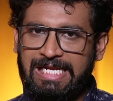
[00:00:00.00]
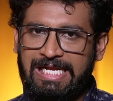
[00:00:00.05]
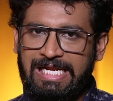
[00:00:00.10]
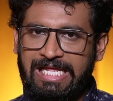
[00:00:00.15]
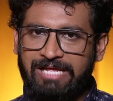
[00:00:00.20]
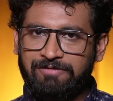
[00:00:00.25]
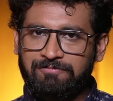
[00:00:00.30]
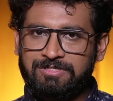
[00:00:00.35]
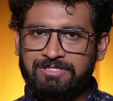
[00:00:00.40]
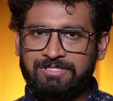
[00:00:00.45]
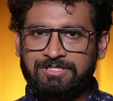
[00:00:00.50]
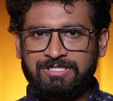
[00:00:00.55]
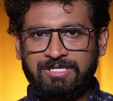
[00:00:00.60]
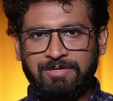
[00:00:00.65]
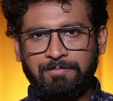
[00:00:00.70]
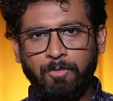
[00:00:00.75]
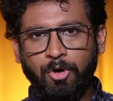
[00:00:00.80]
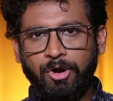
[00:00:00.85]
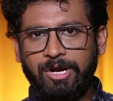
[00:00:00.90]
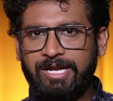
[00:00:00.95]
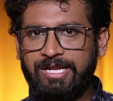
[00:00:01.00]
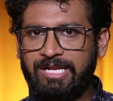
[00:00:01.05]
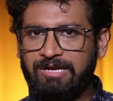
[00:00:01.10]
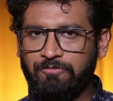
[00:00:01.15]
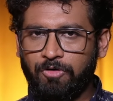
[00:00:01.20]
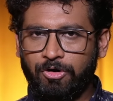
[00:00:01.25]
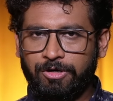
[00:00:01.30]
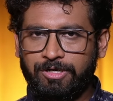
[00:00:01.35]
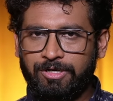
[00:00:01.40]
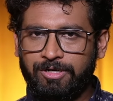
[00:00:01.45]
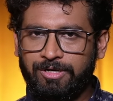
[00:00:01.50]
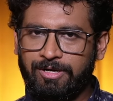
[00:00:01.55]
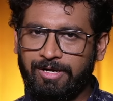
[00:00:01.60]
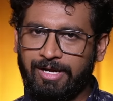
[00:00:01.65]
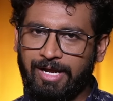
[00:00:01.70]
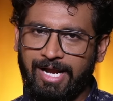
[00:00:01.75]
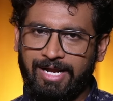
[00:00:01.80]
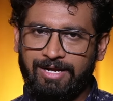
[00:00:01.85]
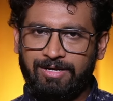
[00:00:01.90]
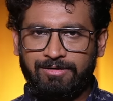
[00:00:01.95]
leaves boiled in a water
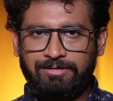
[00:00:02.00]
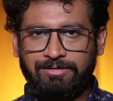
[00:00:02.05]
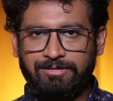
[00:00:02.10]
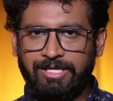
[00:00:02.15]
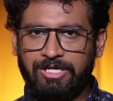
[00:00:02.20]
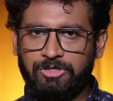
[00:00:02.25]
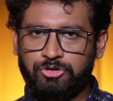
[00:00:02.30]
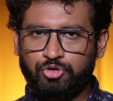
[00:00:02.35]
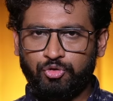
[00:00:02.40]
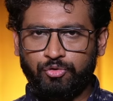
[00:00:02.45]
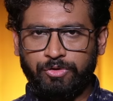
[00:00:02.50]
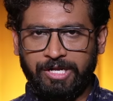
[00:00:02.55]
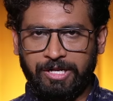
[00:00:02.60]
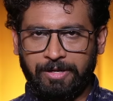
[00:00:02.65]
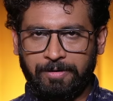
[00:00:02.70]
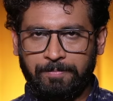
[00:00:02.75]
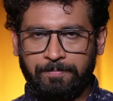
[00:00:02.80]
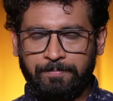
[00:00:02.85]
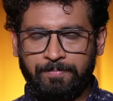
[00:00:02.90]
and they used to drink.